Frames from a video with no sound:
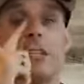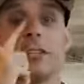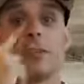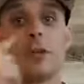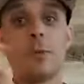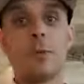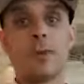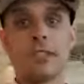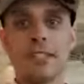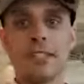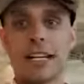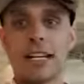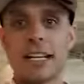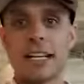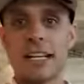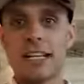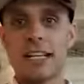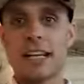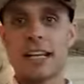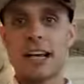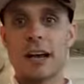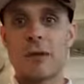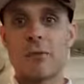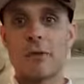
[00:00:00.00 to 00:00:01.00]
Super
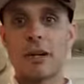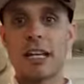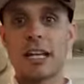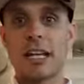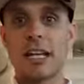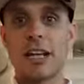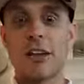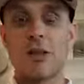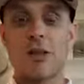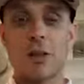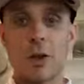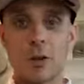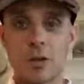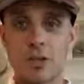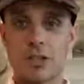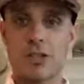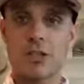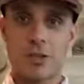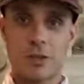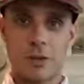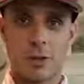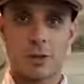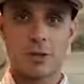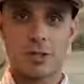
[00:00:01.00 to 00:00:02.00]
excited, we're getting
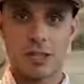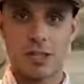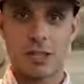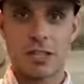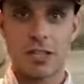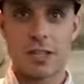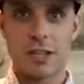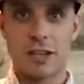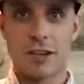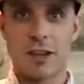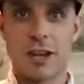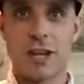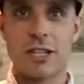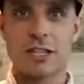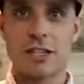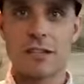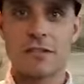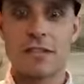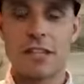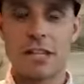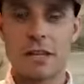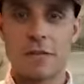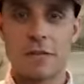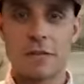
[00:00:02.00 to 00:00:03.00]
closer and closer to the launch
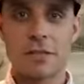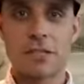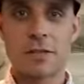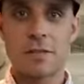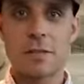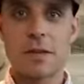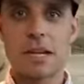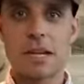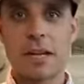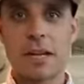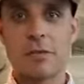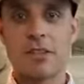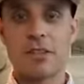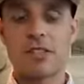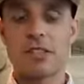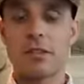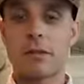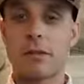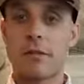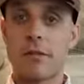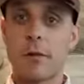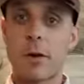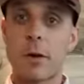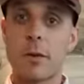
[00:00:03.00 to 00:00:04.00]
of Need for Speed, which is
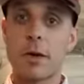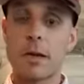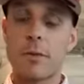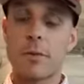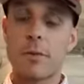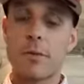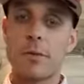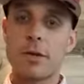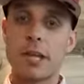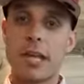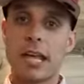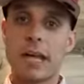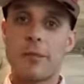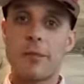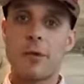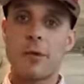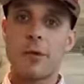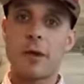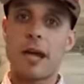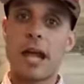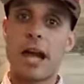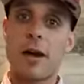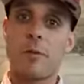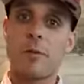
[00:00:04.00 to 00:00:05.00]
a 4-week boot camp
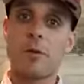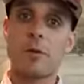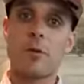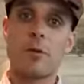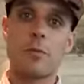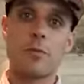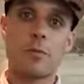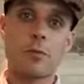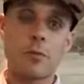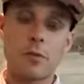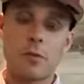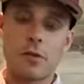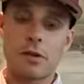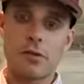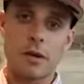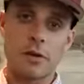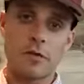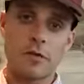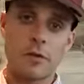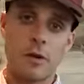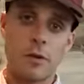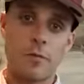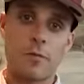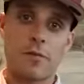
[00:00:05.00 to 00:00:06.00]
where we help you improve your
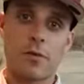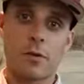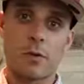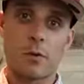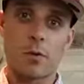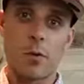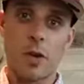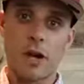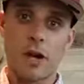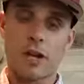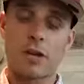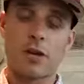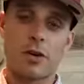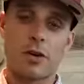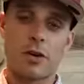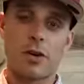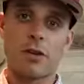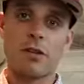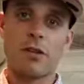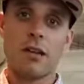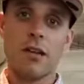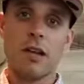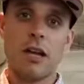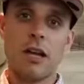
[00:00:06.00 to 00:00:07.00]
run form for one
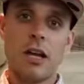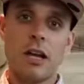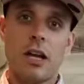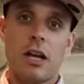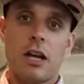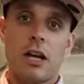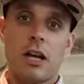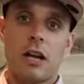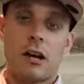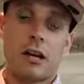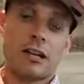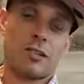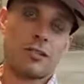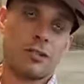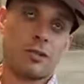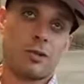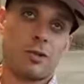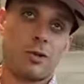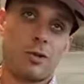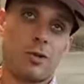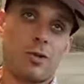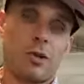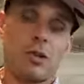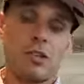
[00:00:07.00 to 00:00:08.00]
goal, or actually
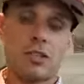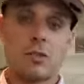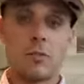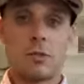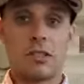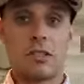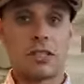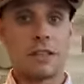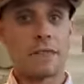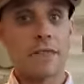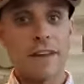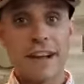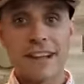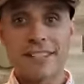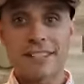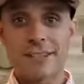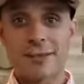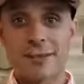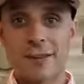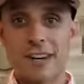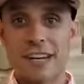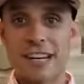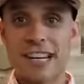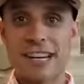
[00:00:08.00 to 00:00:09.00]
two goals, which is
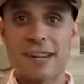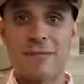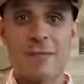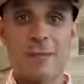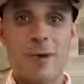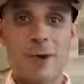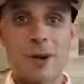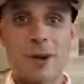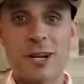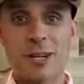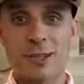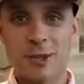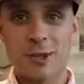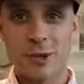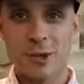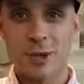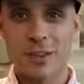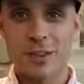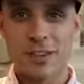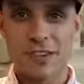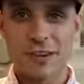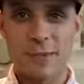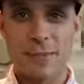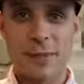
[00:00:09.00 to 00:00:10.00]
faster running and more
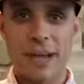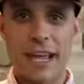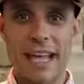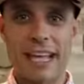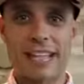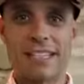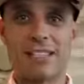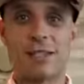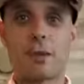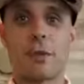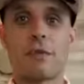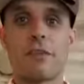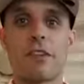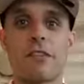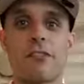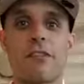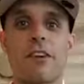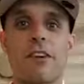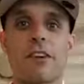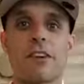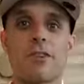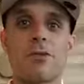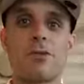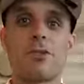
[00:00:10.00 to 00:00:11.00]
control of your pace. So if you're a
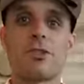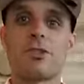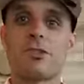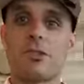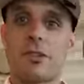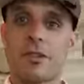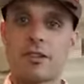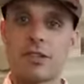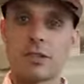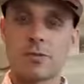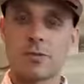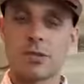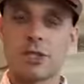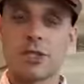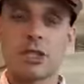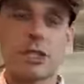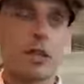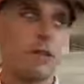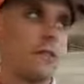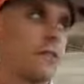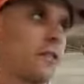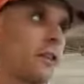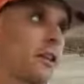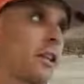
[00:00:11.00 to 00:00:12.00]
runner who struggles with
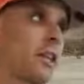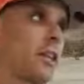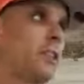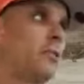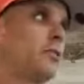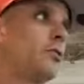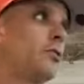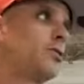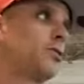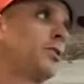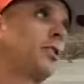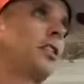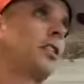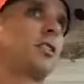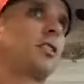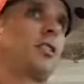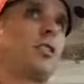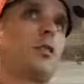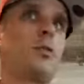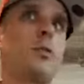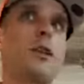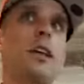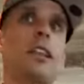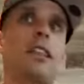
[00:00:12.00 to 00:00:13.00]
shuffling, you
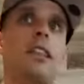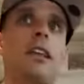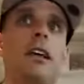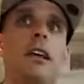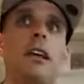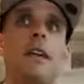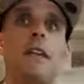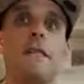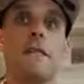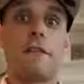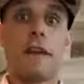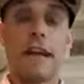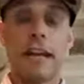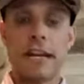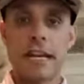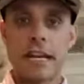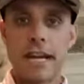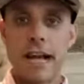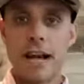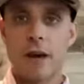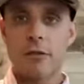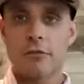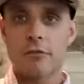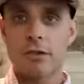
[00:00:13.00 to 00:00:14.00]
struggle with
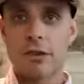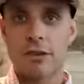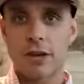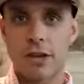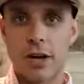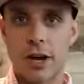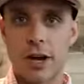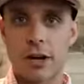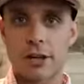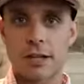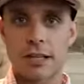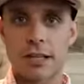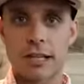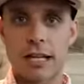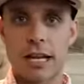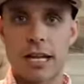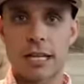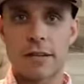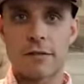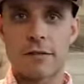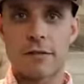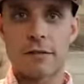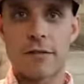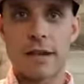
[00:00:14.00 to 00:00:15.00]
fading out really hard at the
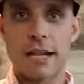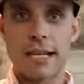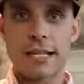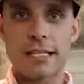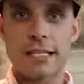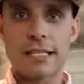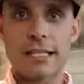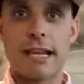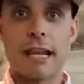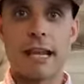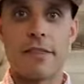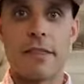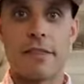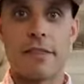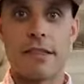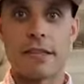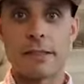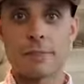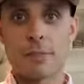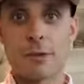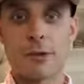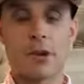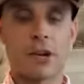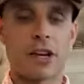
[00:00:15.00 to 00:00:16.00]
end of a race,
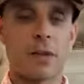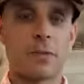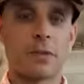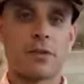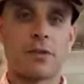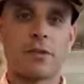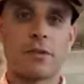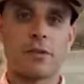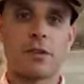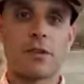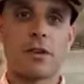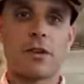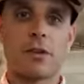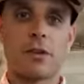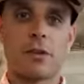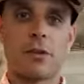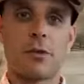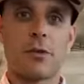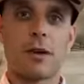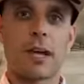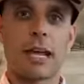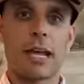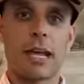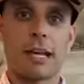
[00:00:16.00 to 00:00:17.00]
this program is for
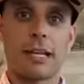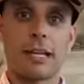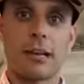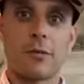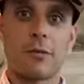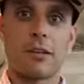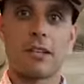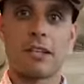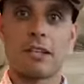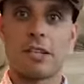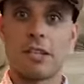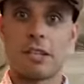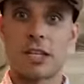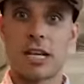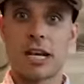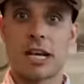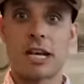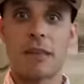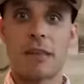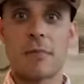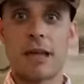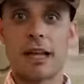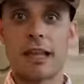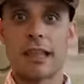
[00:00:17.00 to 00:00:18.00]
you, and we're gonna teach you
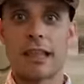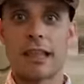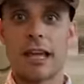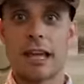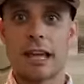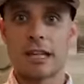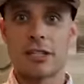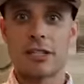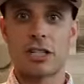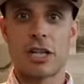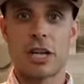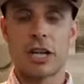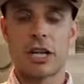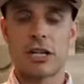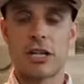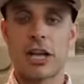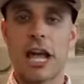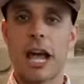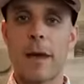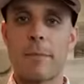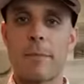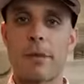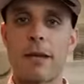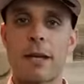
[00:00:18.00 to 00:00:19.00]
how to make that change
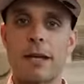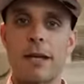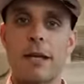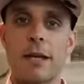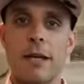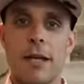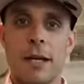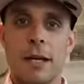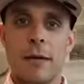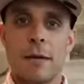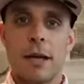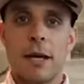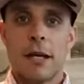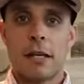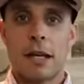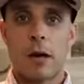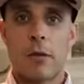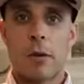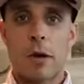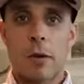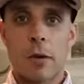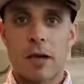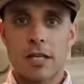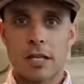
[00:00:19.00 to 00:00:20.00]
happen.
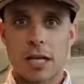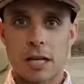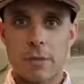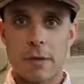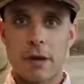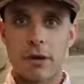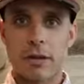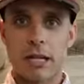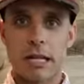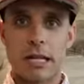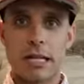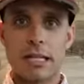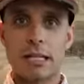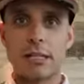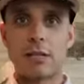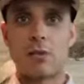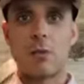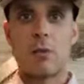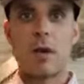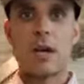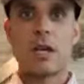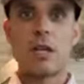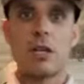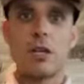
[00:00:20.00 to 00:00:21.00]
Now, what I want to talk about
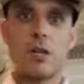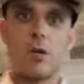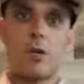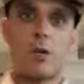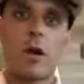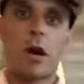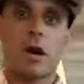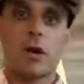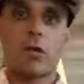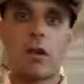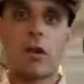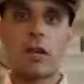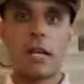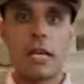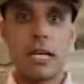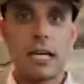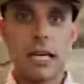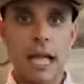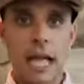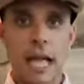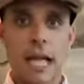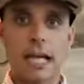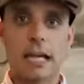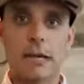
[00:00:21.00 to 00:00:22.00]
is when you are
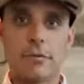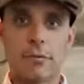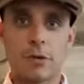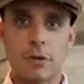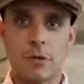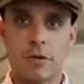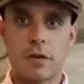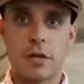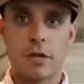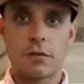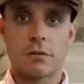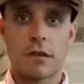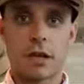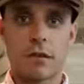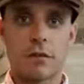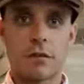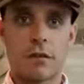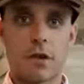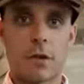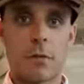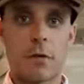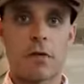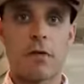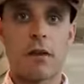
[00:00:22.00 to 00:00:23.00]
looking at improving your run
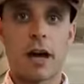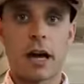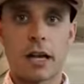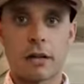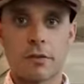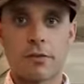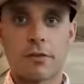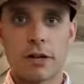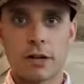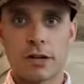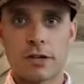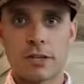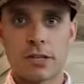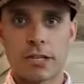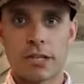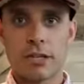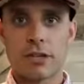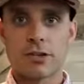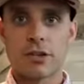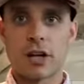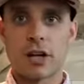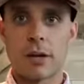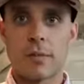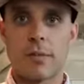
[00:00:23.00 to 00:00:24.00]
form, a lot of runners get
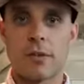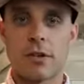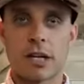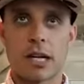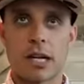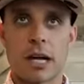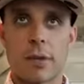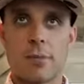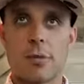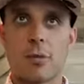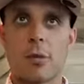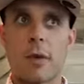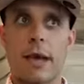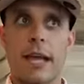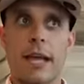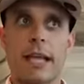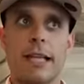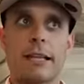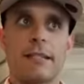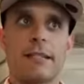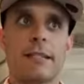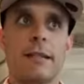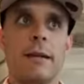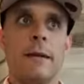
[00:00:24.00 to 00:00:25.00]
in trouble in a couple
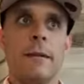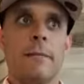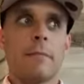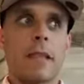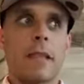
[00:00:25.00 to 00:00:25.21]
ways.